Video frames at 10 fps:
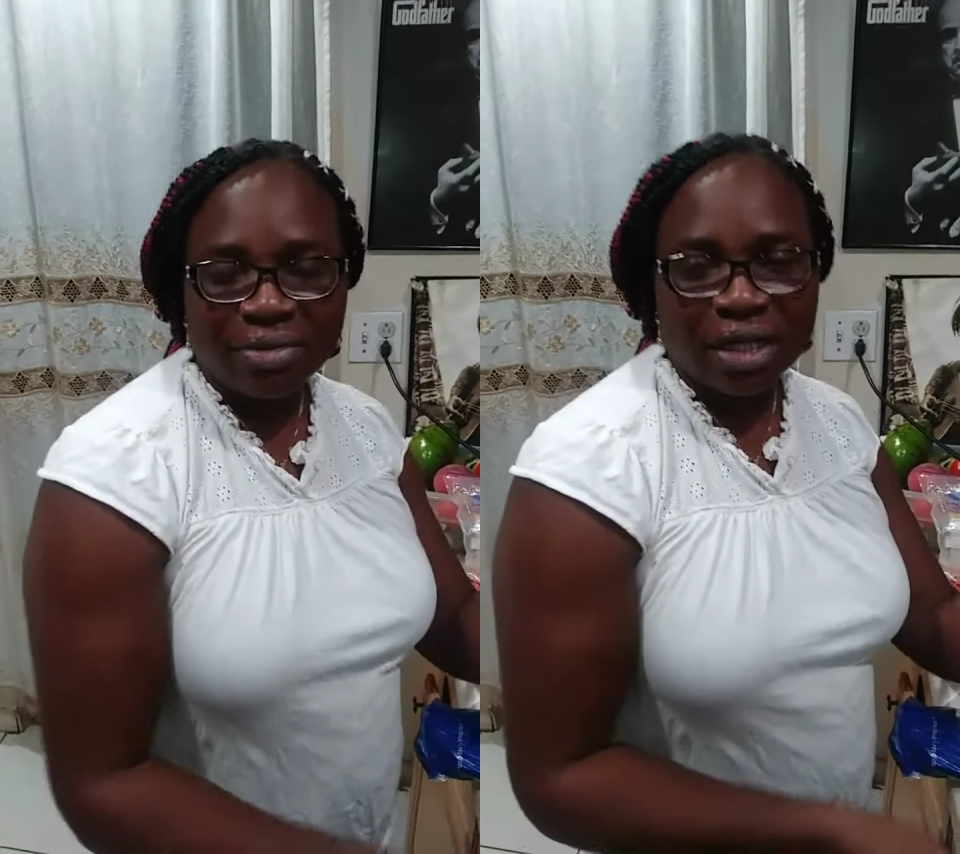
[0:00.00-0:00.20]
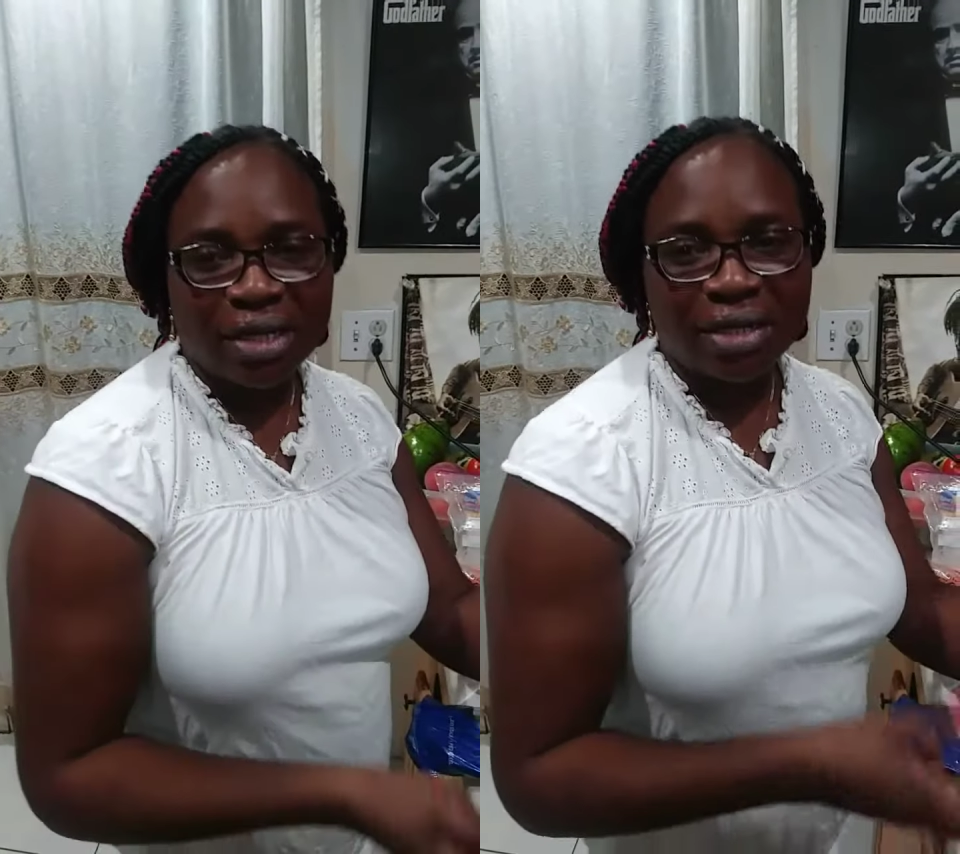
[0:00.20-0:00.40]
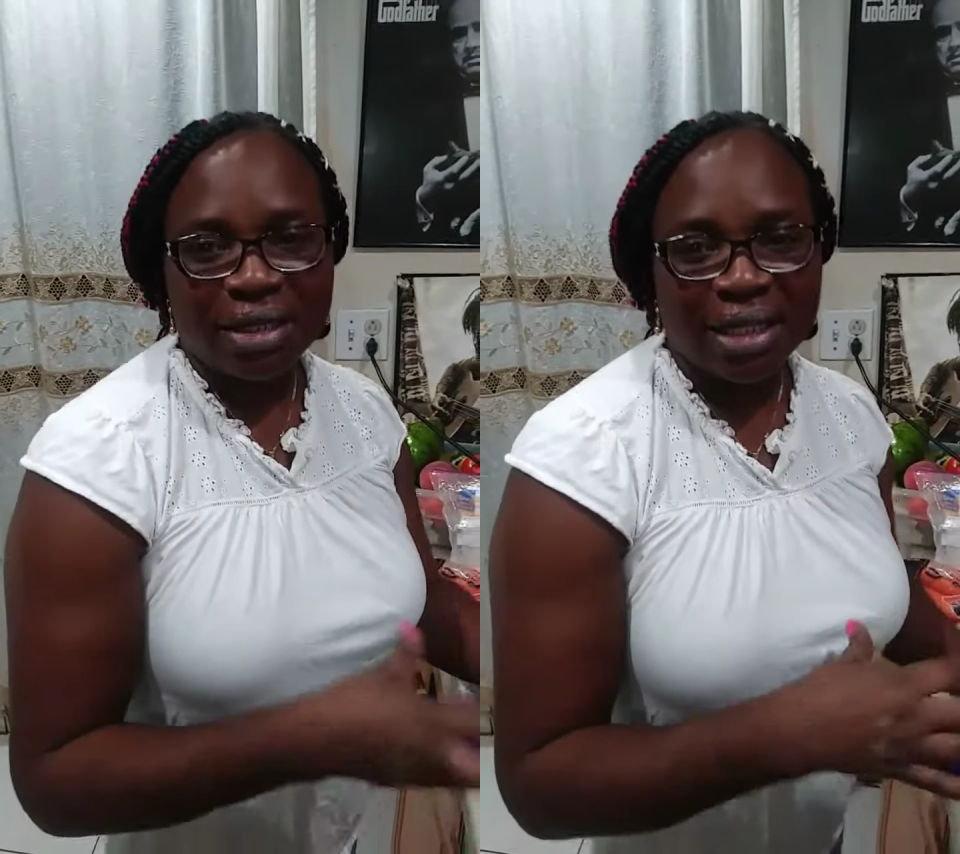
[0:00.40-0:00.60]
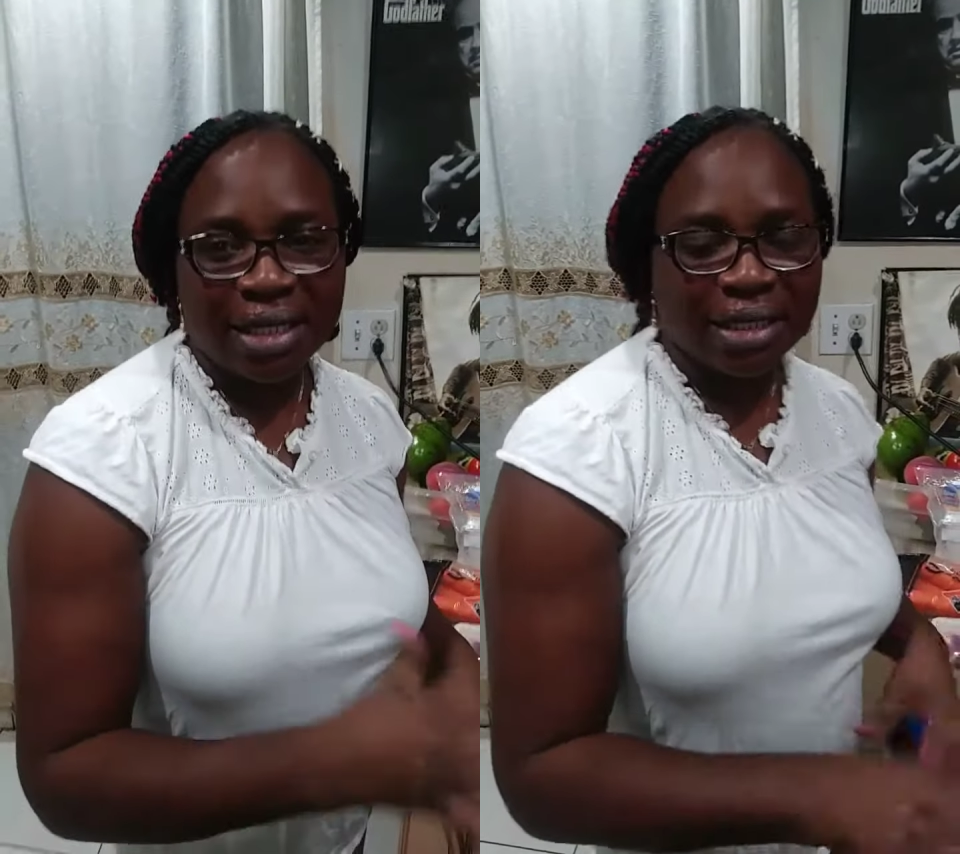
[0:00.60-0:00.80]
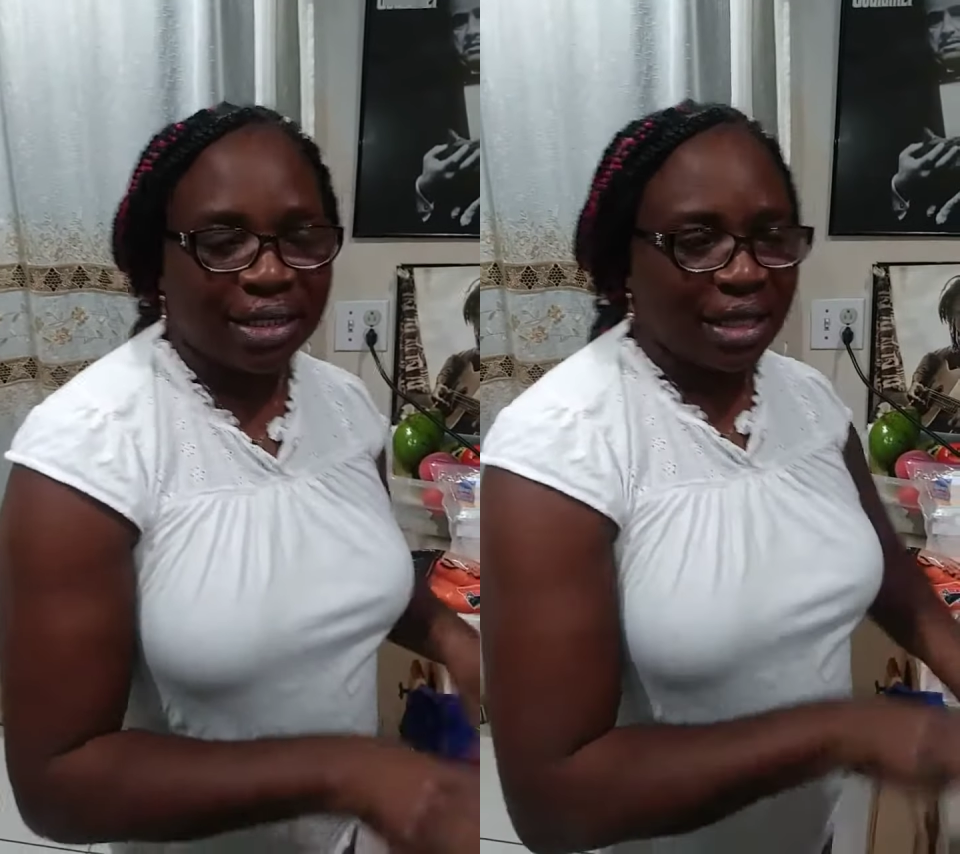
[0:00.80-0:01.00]
all of the
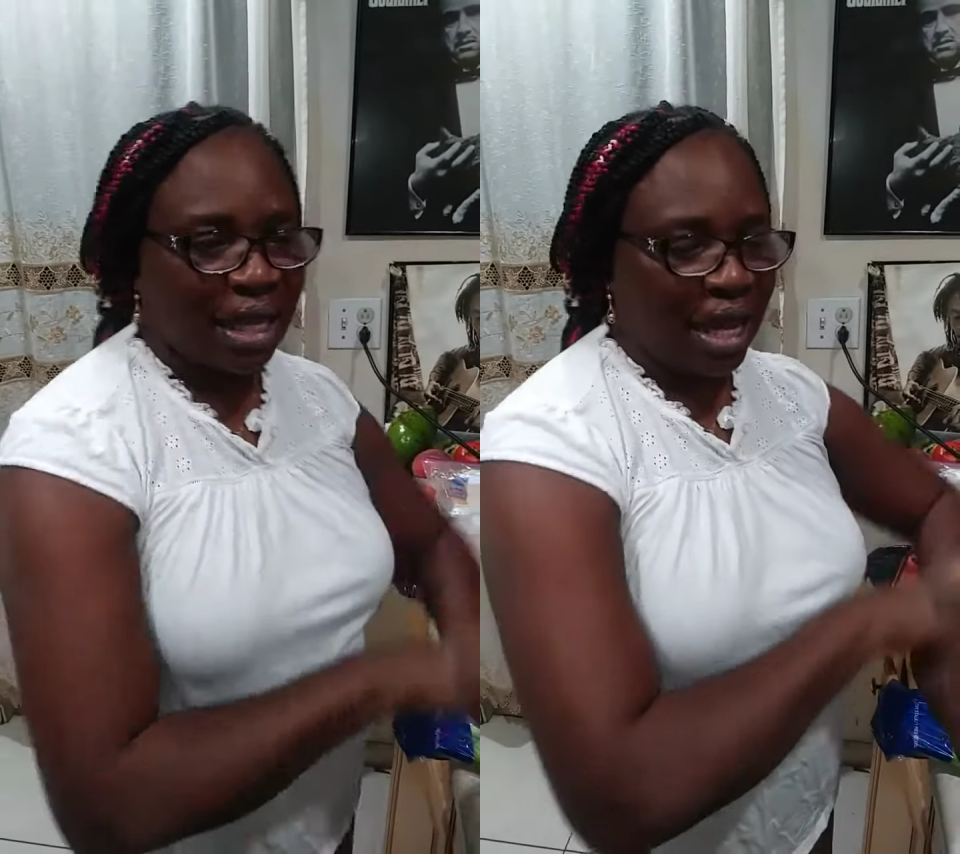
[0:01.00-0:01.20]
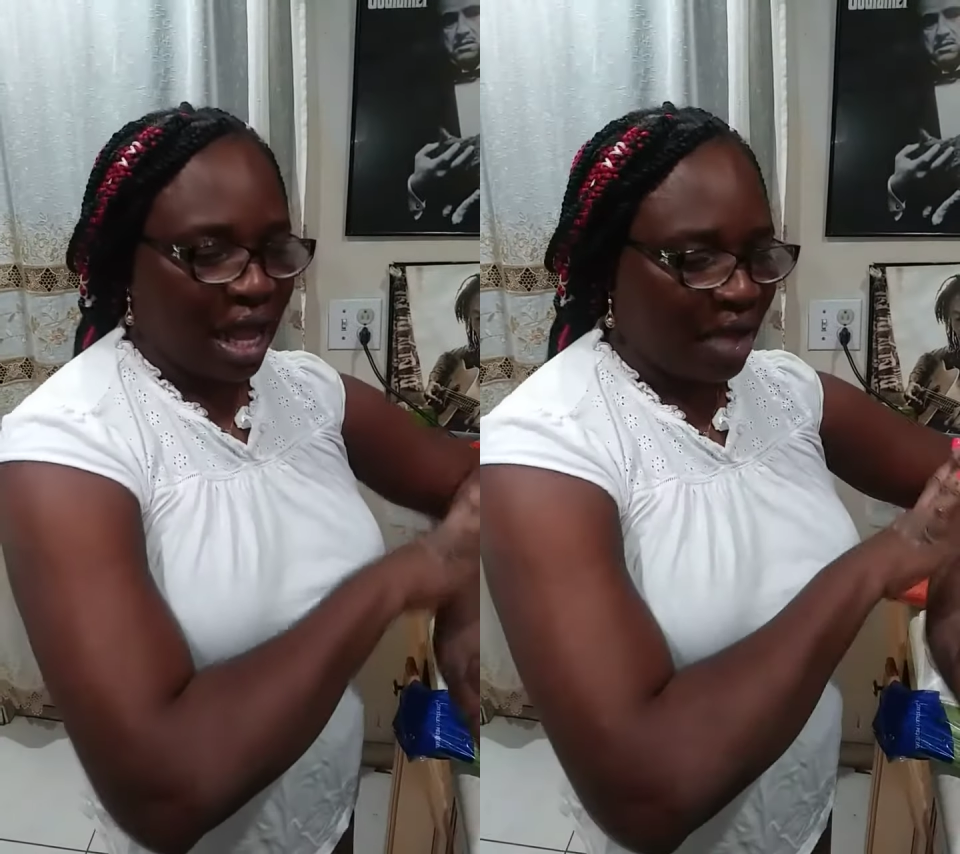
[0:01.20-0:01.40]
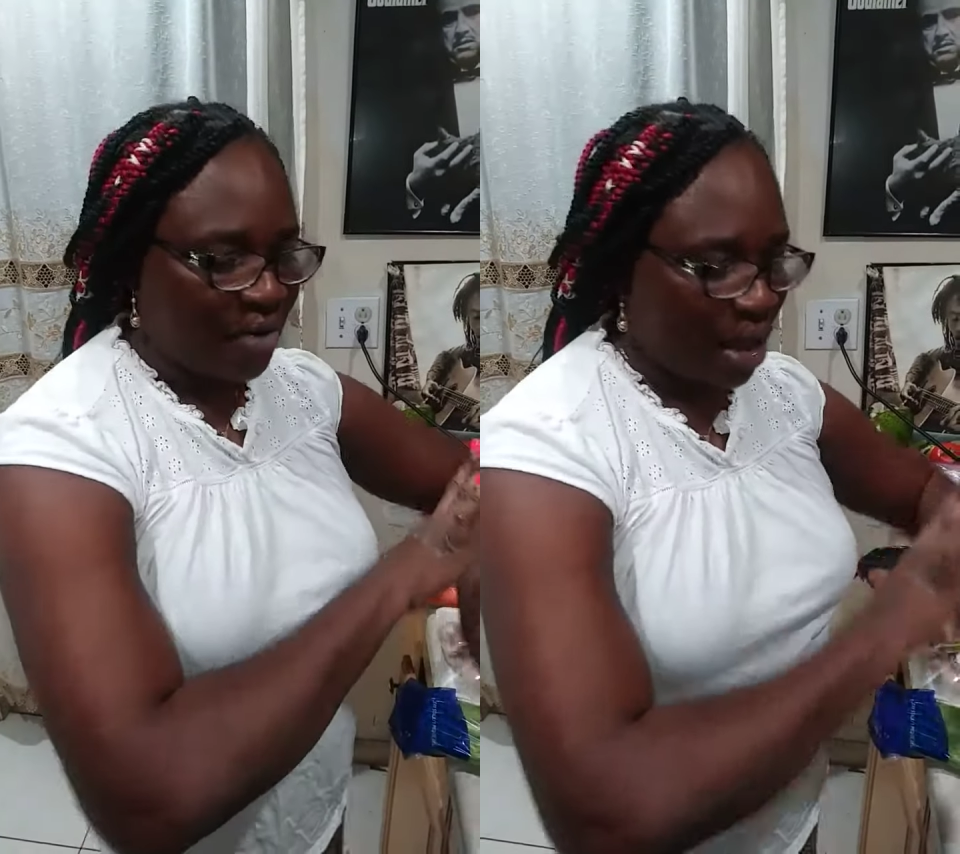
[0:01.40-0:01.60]
seasons that I have,